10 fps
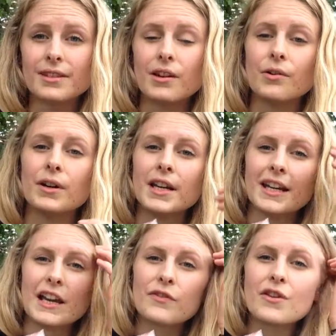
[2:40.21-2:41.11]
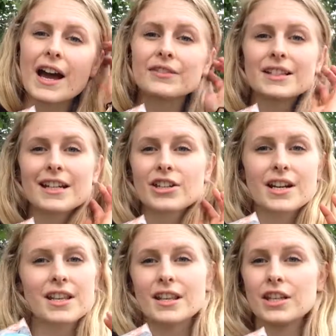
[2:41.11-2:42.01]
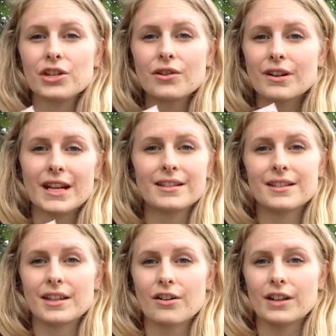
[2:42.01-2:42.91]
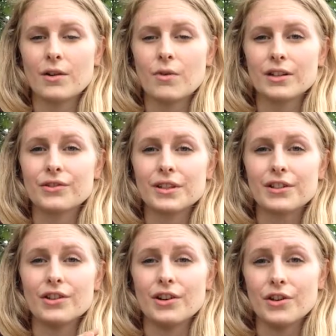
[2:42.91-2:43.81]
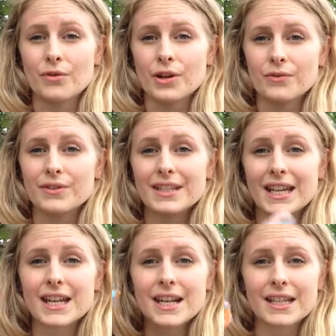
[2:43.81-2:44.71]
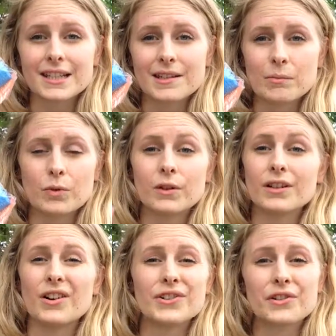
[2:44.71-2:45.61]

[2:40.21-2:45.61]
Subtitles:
So if you have to touch anything that you don't necessarily want to touch on your own skin, this is important.